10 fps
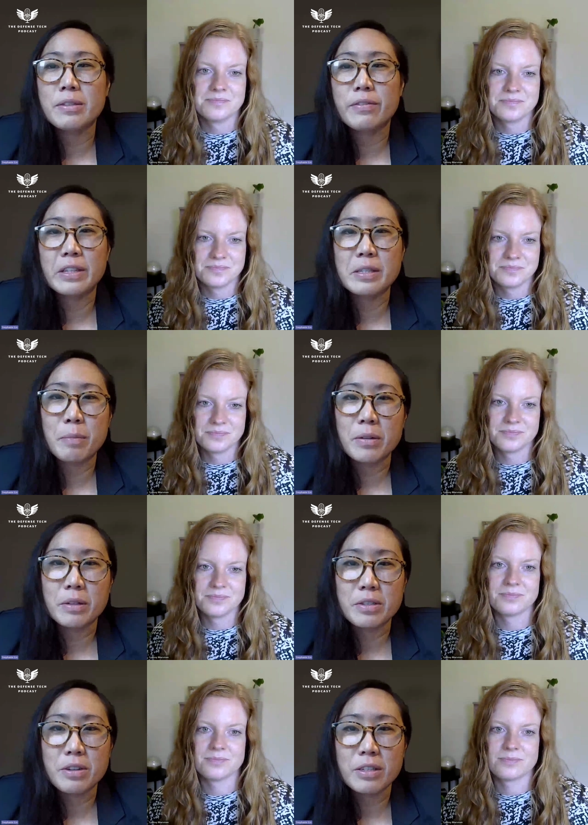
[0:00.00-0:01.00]
Speaker 1: Defense
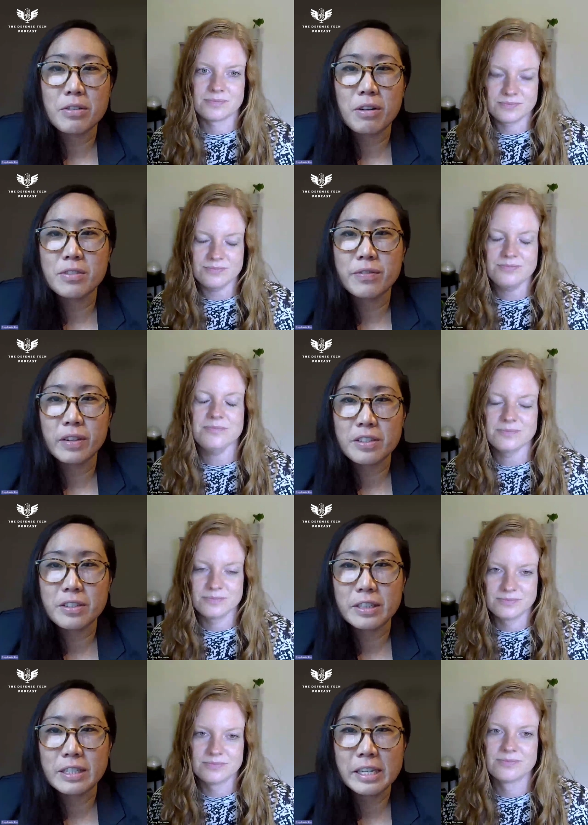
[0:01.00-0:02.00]
Microelectronics Cross
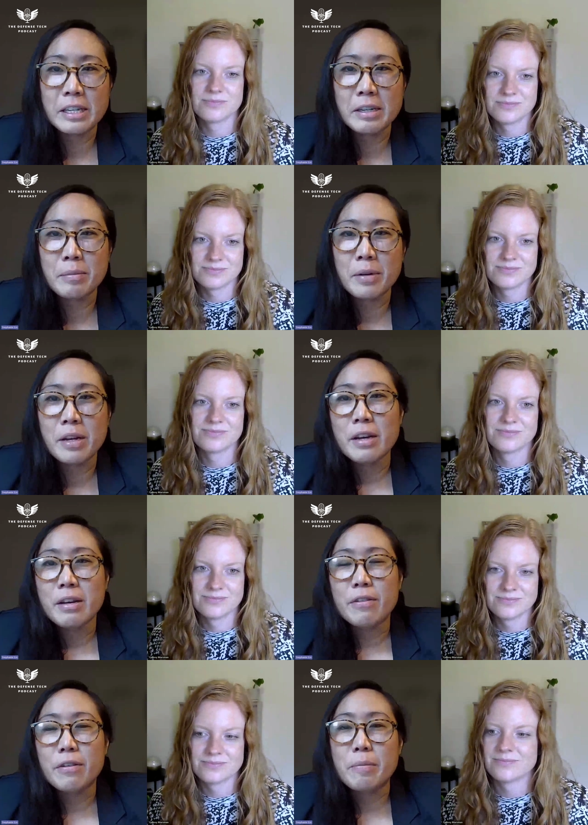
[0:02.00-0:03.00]
Functional Team
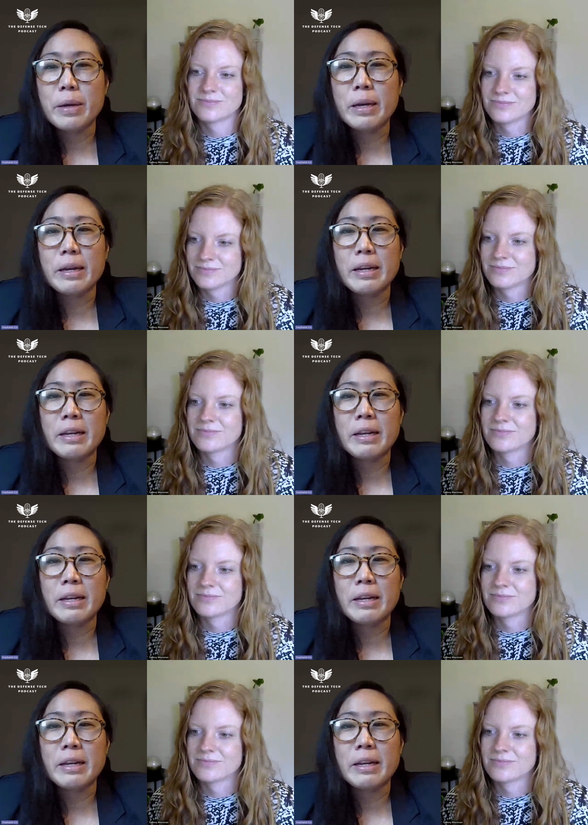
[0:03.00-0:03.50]
for a bit,